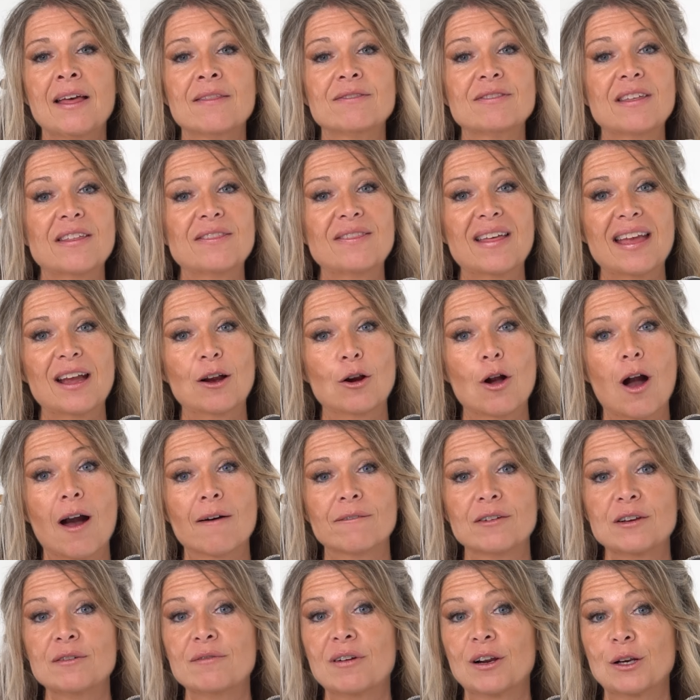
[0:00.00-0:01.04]
that they are
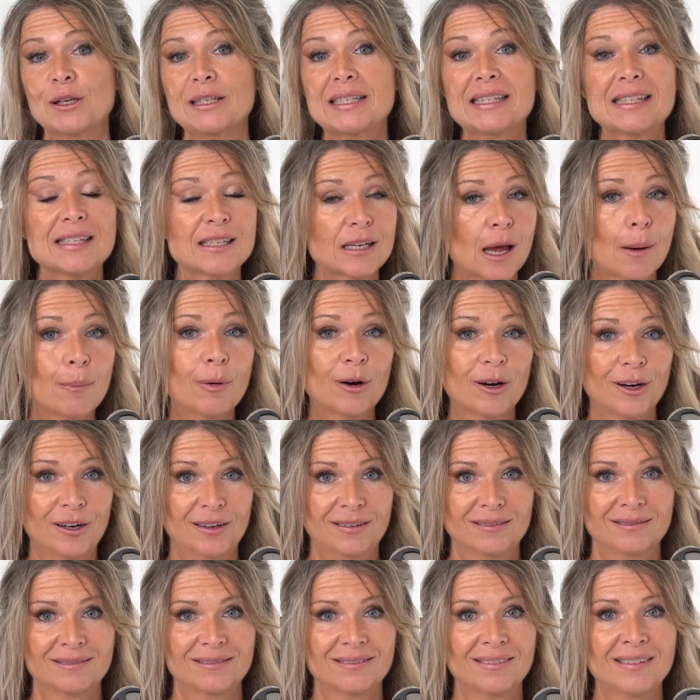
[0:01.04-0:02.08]
often very
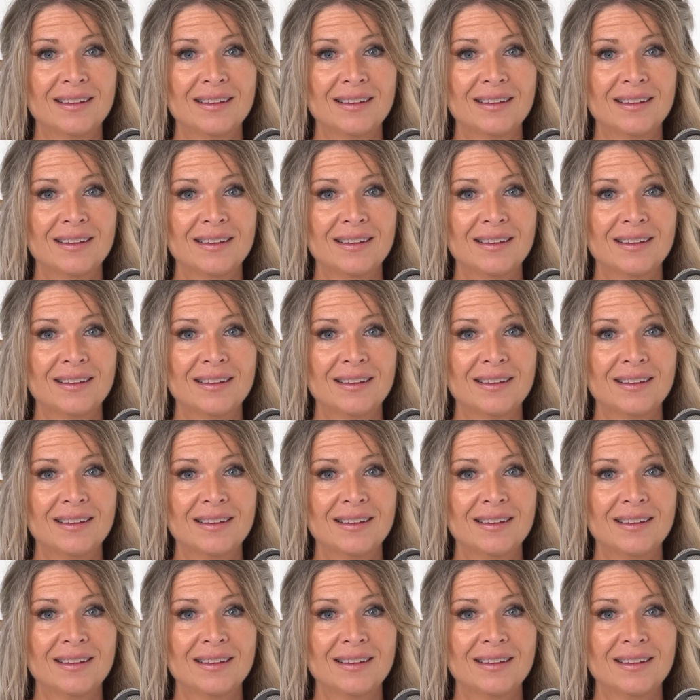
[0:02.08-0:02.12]
stubborn